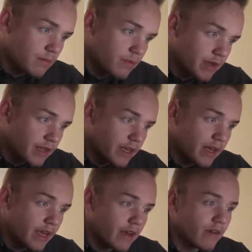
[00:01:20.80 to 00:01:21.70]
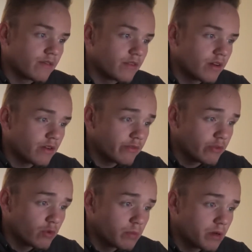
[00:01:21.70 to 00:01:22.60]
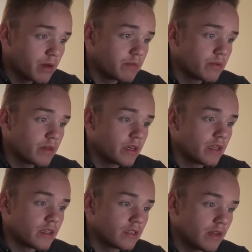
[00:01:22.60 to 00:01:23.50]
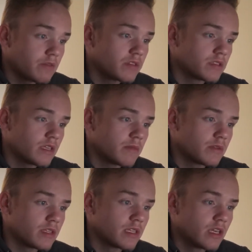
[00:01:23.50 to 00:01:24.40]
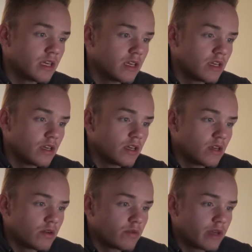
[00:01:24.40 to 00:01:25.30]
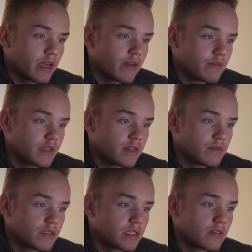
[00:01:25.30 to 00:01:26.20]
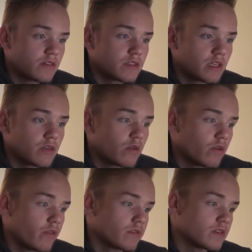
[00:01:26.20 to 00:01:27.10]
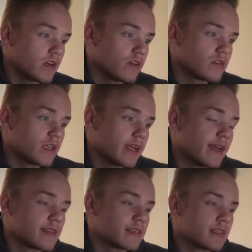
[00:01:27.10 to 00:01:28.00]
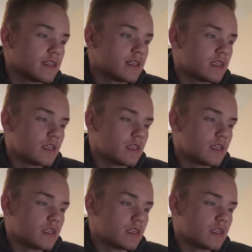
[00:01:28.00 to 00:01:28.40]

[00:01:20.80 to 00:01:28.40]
We then have a fuel pump and the level assembly. We have diff seals and oil filter housing gasket,